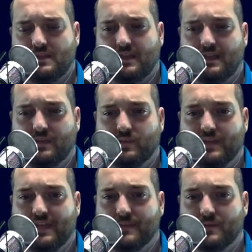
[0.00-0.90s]
and we
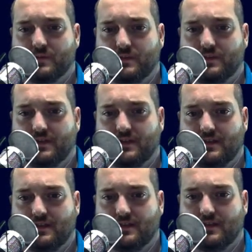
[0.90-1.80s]
came up with
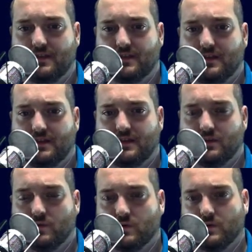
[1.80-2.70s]
a
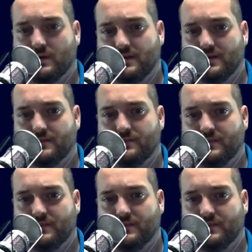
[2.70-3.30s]
work around here.